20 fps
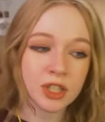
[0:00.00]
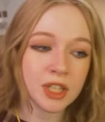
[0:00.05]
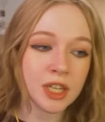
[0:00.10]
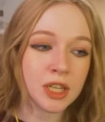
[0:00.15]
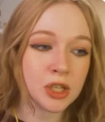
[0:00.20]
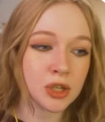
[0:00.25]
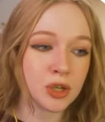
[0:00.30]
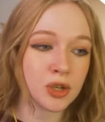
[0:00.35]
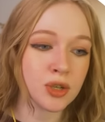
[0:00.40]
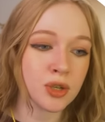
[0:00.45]

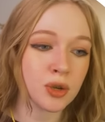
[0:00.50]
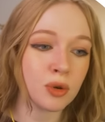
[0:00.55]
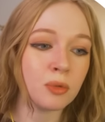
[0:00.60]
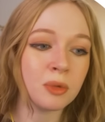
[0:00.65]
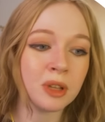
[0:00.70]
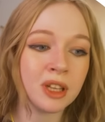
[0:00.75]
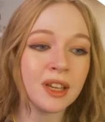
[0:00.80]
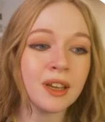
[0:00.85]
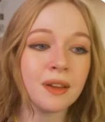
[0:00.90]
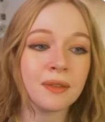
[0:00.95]
teachers who
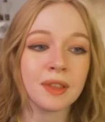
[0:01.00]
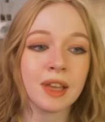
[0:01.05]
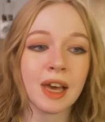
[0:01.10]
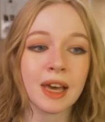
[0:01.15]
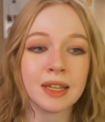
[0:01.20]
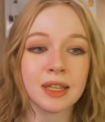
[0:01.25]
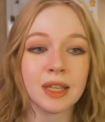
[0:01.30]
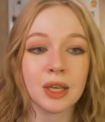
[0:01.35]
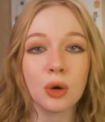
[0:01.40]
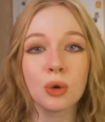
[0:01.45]
believe
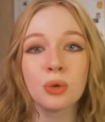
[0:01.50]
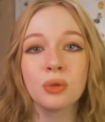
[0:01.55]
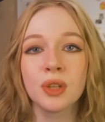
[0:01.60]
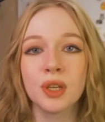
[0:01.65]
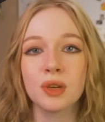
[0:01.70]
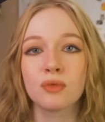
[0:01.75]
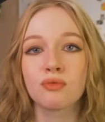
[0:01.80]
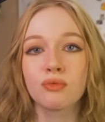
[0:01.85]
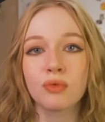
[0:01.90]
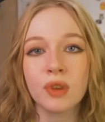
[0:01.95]
that the
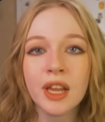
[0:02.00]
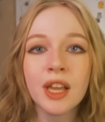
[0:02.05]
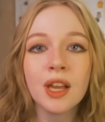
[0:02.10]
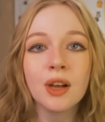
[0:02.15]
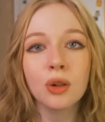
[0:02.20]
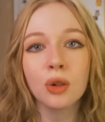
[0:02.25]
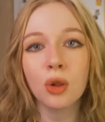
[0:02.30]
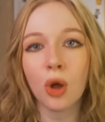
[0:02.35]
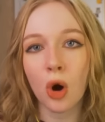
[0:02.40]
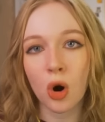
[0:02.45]
only
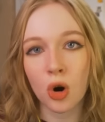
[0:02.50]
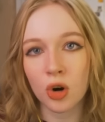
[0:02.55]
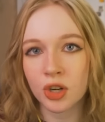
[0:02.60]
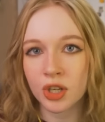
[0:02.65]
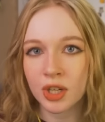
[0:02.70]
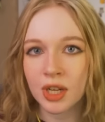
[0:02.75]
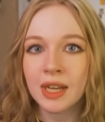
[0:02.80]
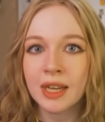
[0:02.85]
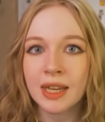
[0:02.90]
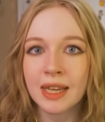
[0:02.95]
real
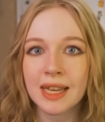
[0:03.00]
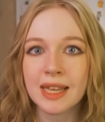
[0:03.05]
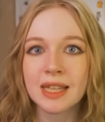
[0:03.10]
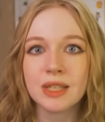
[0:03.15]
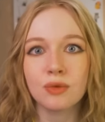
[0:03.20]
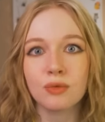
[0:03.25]
art is